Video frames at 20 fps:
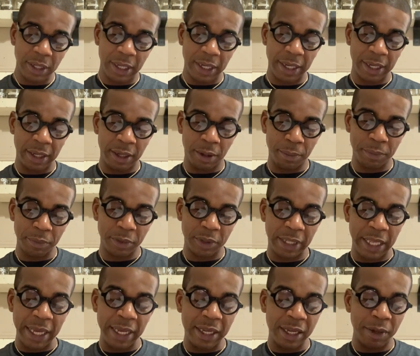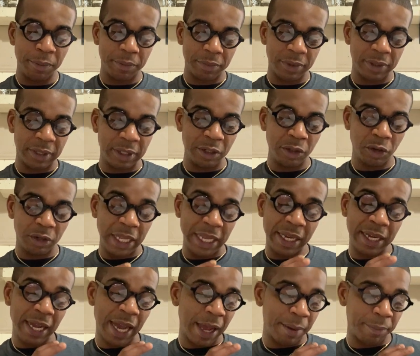they
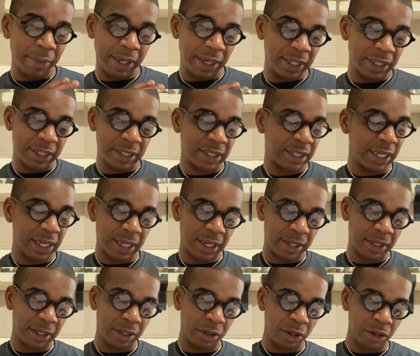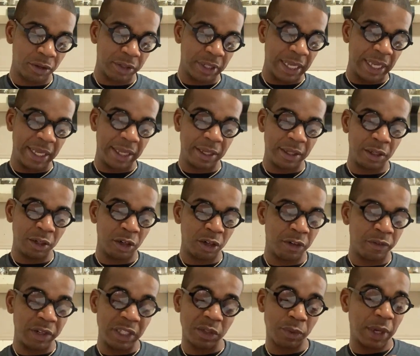commented and said that
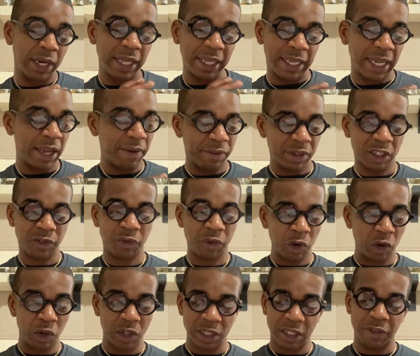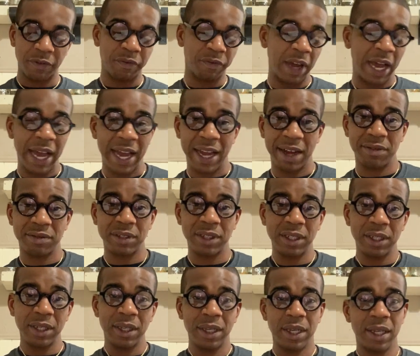the reason why they gave us 4s and 5s
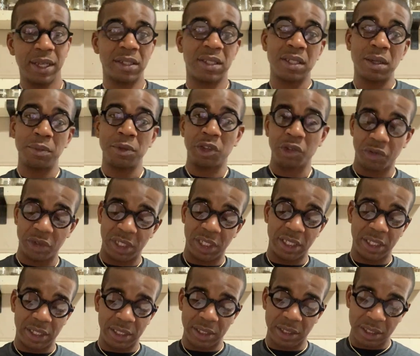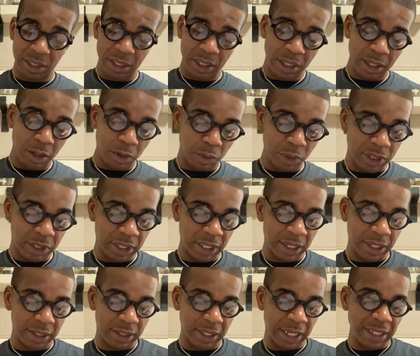and some 3s was
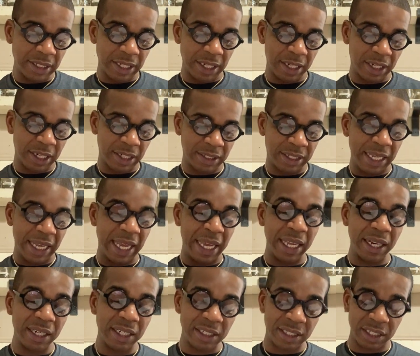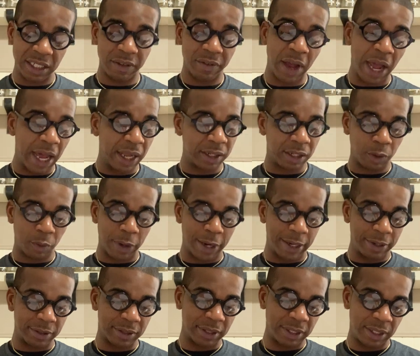they said because the energy of H.O.L.L.A and
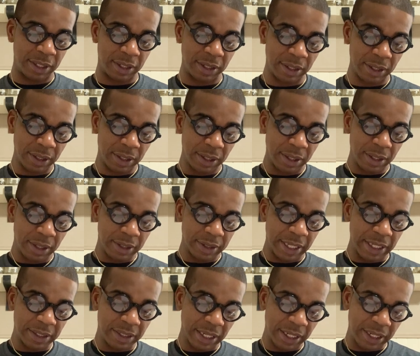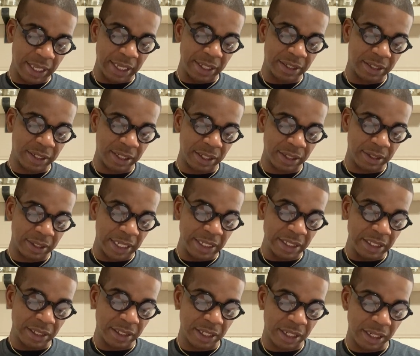YLC. They said they
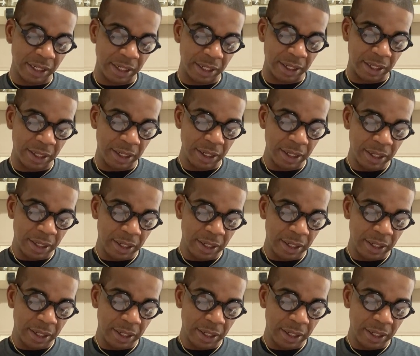sincerely